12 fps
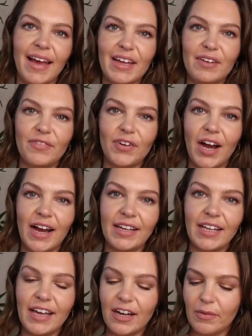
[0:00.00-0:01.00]
And for
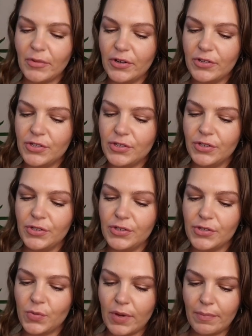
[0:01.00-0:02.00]
highlight, I'm going to
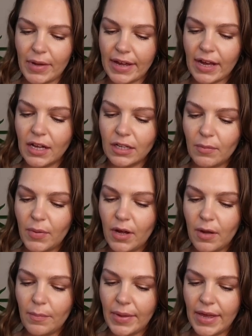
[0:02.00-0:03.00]
use one by Colourpop,